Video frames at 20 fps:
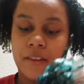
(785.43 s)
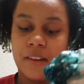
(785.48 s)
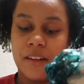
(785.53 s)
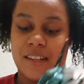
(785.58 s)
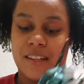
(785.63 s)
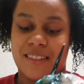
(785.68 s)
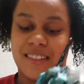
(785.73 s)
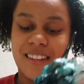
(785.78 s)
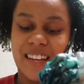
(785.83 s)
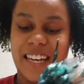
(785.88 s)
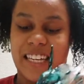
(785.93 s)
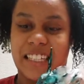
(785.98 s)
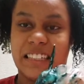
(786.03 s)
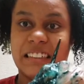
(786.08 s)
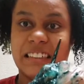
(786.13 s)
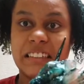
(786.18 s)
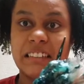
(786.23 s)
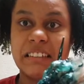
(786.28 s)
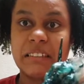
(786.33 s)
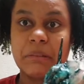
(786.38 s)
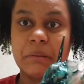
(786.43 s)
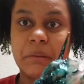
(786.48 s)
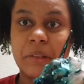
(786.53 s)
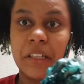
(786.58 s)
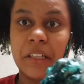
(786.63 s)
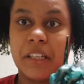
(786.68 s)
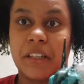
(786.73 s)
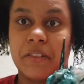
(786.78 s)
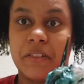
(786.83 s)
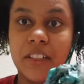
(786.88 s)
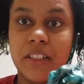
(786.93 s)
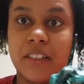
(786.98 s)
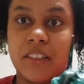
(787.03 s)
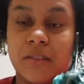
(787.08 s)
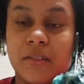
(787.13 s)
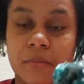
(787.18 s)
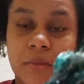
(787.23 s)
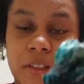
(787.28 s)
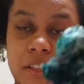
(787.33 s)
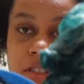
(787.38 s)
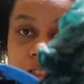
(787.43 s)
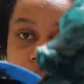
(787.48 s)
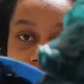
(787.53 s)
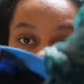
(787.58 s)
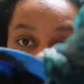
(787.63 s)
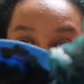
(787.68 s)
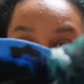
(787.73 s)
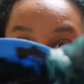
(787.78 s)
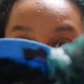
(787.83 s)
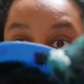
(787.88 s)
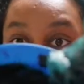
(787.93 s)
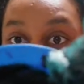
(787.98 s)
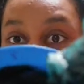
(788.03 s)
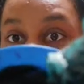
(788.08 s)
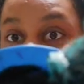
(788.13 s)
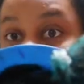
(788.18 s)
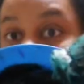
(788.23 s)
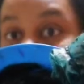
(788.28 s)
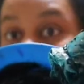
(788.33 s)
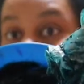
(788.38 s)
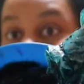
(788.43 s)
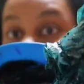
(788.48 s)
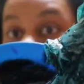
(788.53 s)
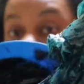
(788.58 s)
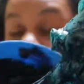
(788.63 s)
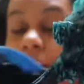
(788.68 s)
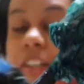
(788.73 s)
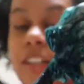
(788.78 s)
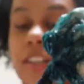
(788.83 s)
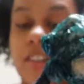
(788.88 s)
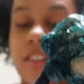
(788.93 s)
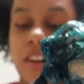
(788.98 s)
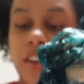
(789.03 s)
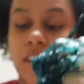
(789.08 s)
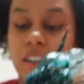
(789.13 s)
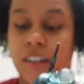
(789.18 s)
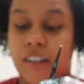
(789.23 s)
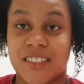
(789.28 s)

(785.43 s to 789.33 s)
it's like what even but this is what it looks like it's very dark